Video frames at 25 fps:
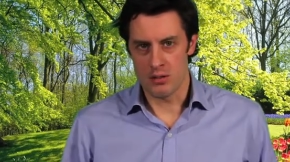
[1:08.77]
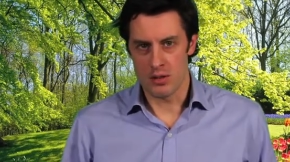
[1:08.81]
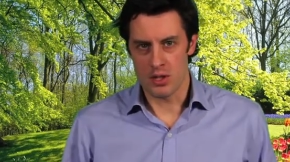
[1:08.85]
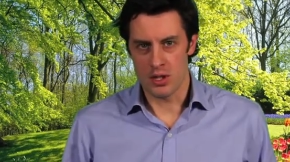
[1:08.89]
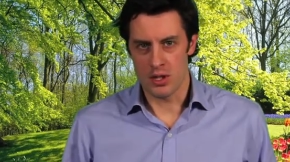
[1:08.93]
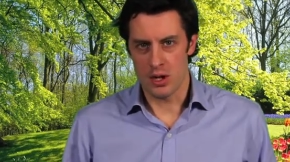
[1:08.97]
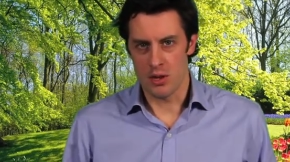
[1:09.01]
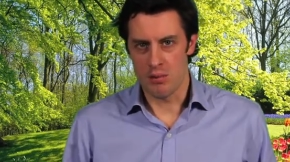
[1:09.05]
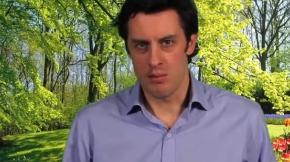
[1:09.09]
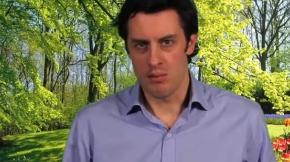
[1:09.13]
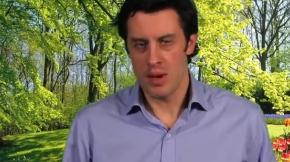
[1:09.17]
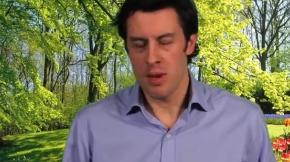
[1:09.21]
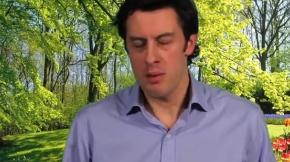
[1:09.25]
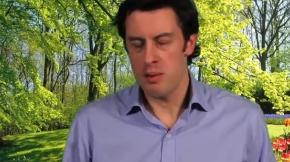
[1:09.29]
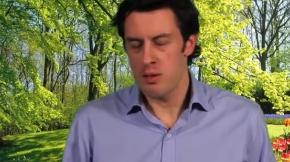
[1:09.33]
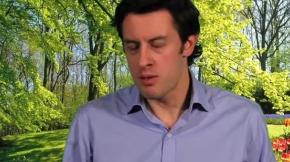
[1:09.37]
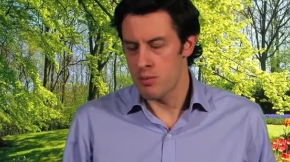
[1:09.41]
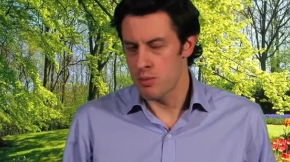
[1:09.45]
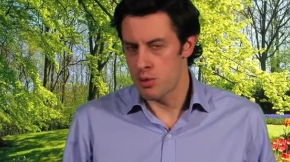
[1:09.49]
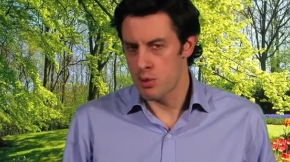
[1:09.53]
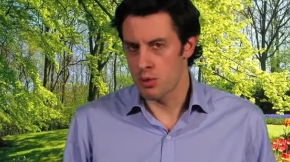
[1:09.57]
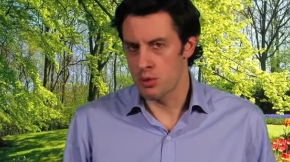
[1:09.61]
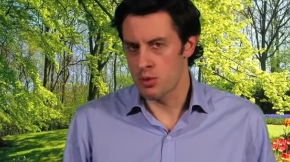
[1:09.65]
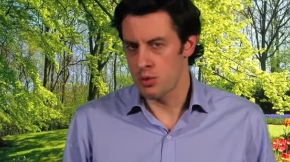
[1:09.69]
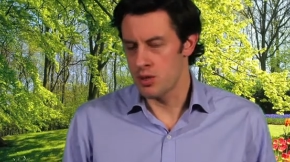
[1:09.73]
So maybe
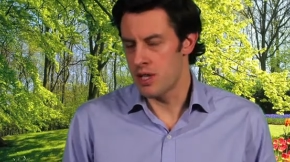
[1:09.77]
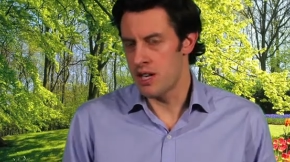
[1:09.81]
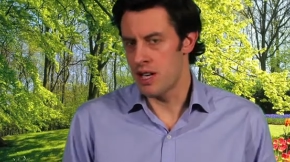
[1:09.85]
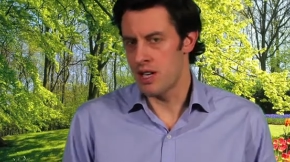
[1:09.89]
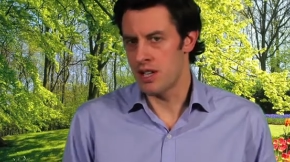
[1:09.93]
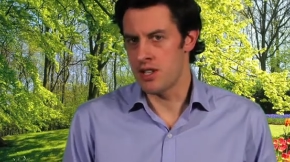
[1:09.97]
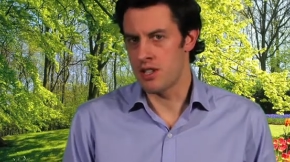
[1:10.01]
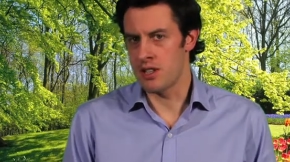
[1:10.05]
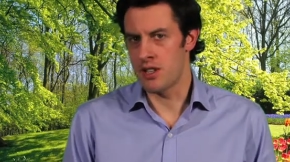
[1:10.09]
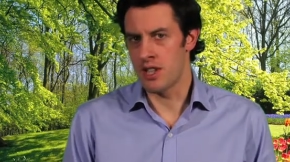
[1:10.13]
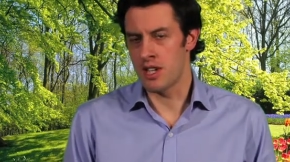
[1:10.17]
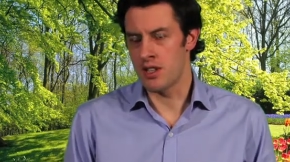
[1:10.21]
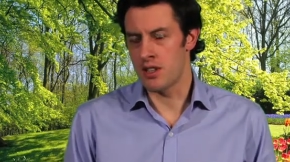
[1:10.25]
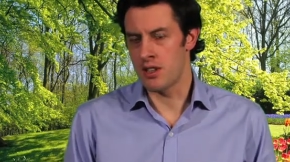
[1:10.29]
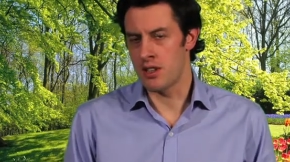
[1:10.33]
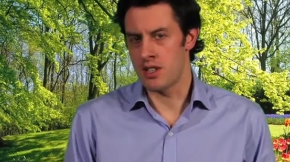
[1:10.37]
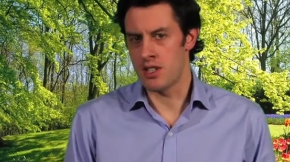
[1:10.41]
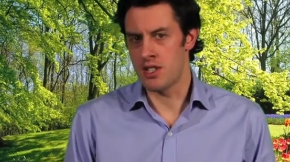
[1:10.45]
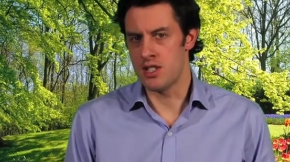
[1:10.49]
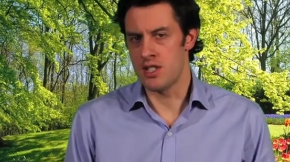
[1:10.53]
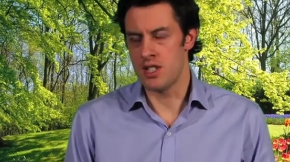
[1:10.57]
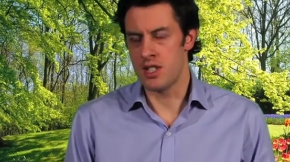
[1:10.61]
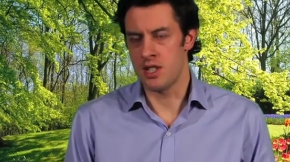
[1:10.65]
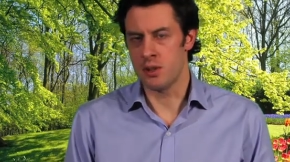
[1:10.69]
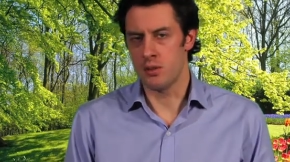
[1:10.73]
some short sellers think that this
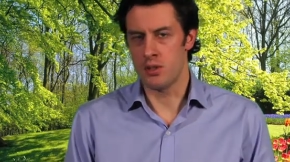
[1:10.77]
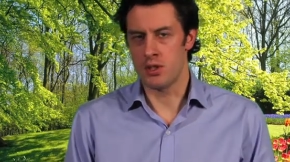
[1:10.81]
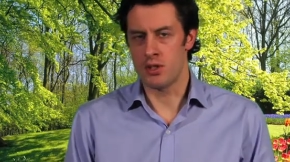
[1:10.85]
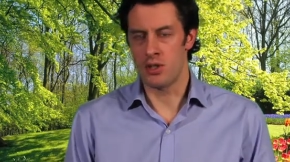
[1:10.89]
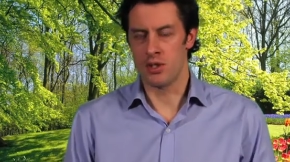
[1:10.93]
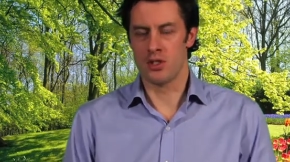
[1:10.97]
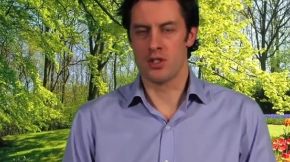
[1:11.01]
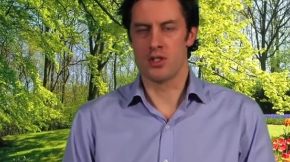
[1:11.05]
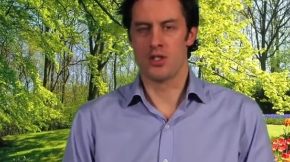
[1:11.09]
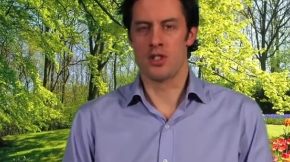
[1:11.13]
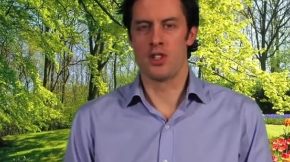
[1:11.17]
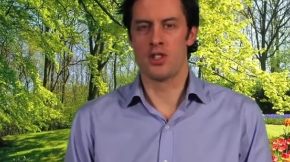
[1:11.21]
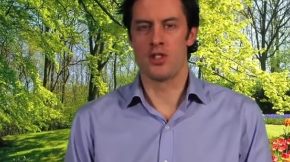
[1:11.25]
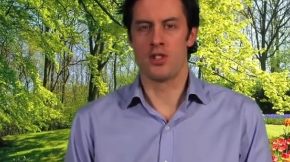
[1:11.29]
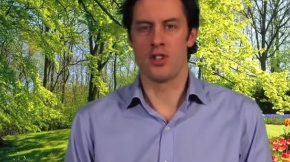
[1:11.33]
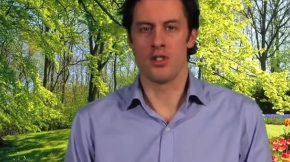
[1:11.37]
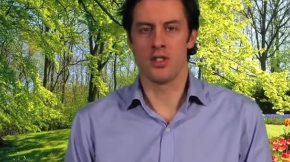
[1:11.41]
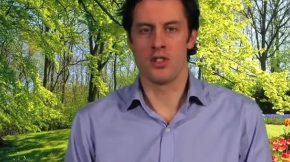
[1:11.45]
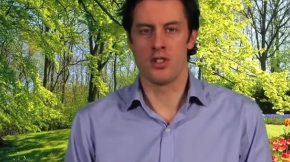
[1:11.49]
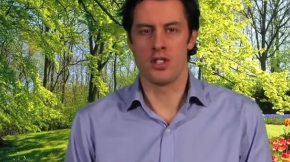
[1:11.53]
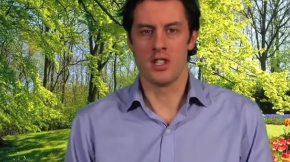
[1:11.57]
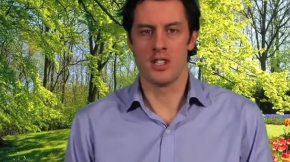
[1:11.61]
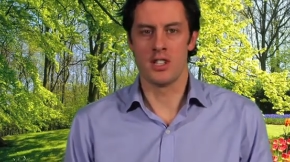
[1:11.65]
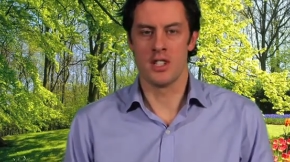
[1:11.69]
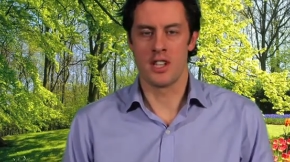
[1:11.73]
deal with Johnson &
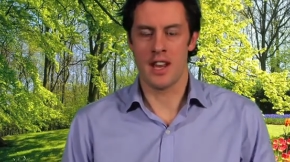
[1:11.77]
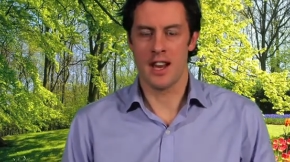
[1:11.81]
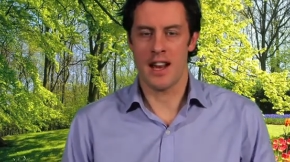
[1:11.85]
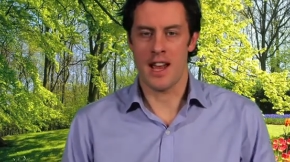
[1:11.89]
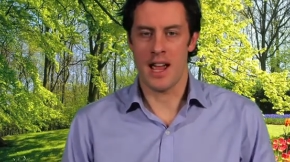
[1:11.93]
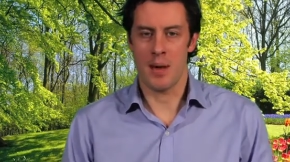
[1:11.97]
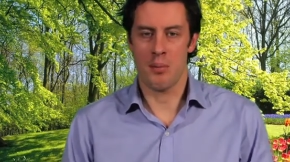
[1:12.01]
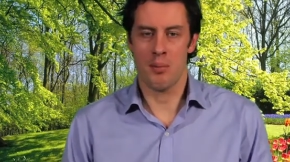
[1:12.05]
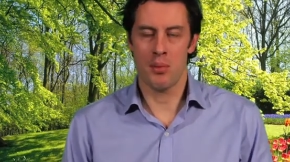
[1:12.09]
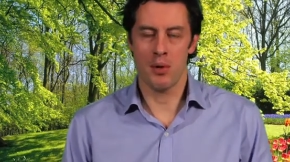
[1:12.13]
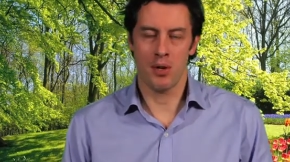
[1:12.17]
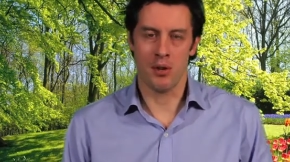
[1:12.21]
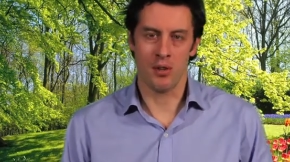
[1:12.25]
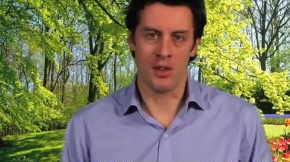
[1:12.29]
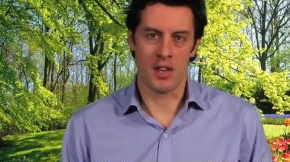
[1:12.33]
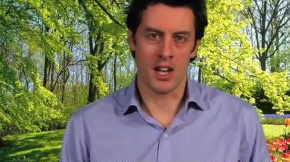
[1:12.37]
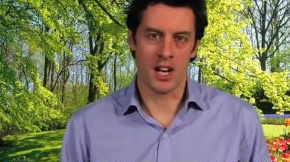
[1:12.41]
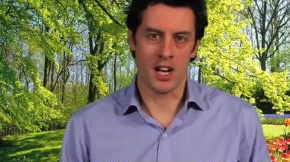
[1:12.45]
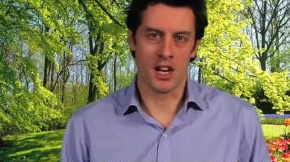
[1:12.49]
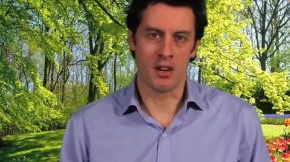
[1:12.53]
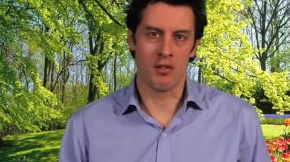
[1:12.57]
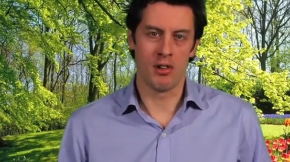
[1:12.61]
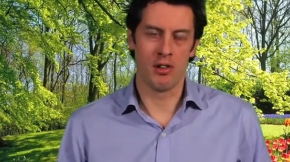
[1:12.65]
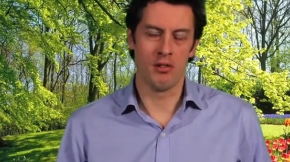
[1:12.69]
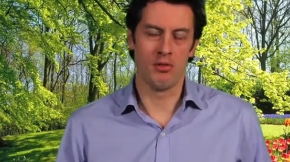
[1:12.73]
Johnson isn't going to happen, or they're
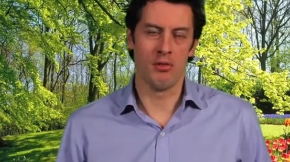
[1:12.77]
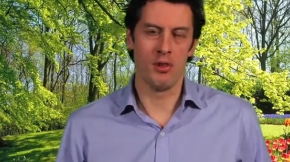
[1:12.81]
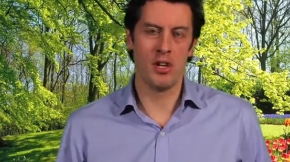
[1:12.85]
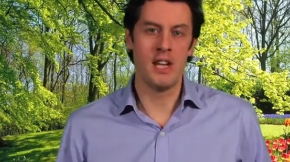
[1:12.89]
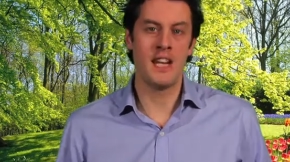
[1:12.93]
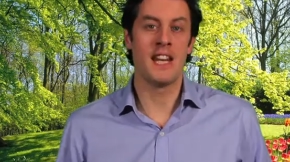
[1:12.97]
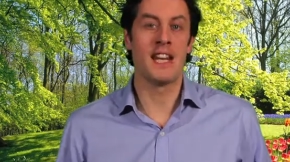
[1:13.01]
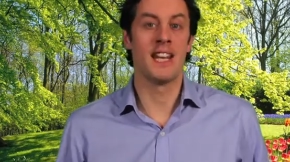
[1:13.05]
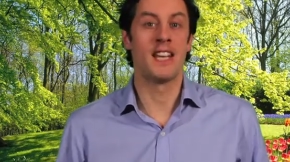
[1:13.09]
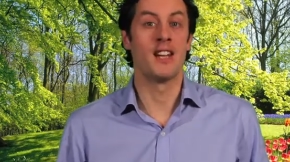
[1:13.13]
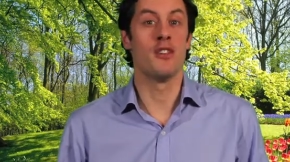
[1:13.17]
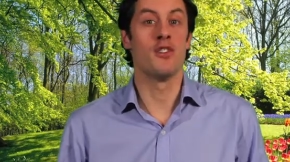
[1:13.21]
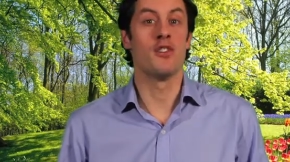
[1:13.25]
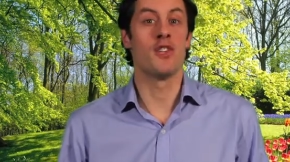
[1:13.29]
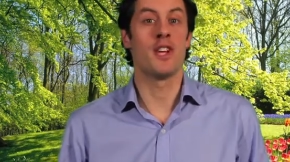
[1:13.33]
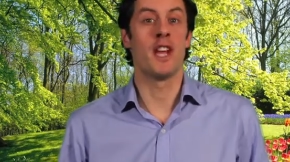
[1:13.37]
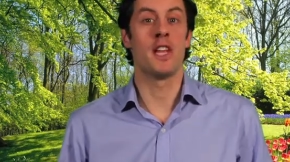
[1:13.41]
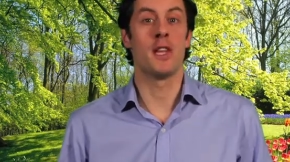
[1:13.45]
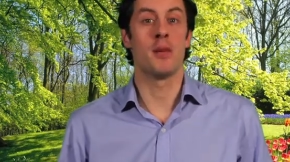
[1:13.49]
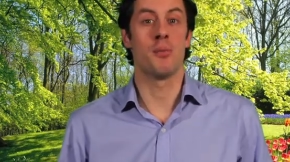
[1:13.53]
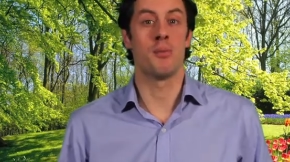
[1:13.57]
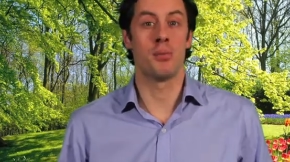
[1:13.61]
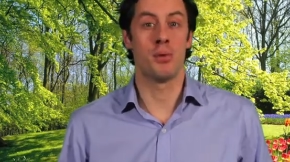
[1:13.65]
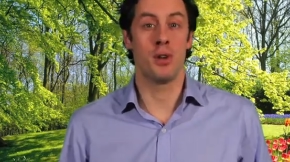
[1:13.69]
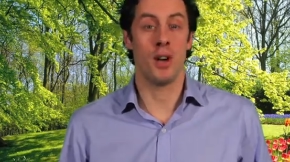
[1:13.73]
going to
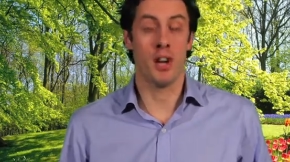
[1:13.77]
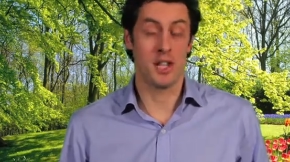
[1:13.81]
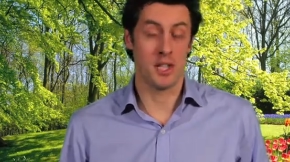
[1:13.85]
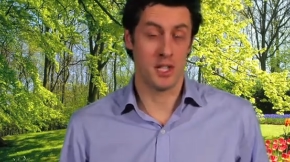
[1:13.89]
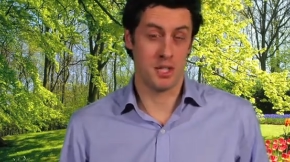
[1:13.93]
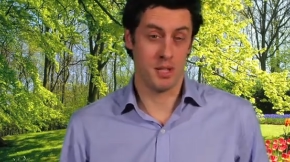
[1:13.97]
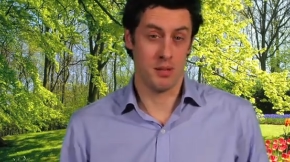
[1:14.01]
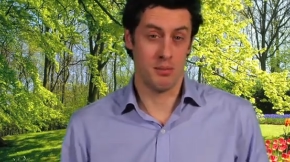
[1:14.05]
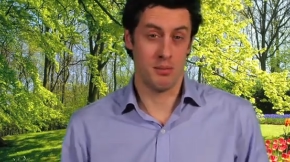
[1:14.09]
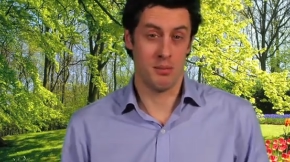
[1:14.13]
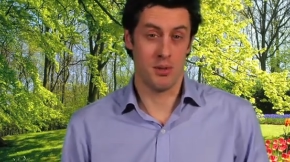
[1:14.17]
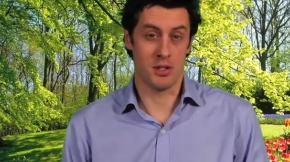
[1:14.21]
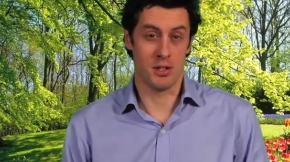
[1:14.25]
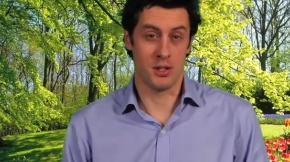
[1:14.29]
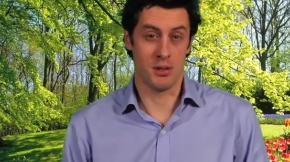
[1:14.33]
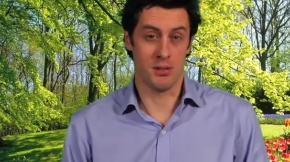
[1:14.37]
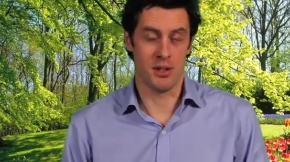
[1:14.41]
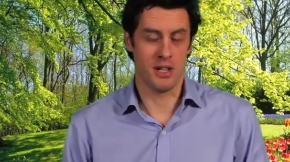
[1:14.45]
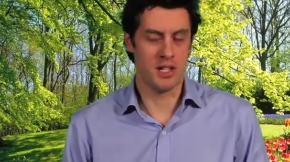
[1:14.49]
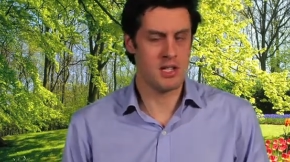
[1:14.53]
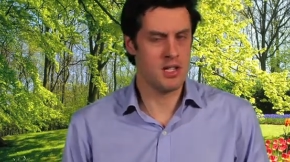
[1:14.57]
renegotiate the price, possibly.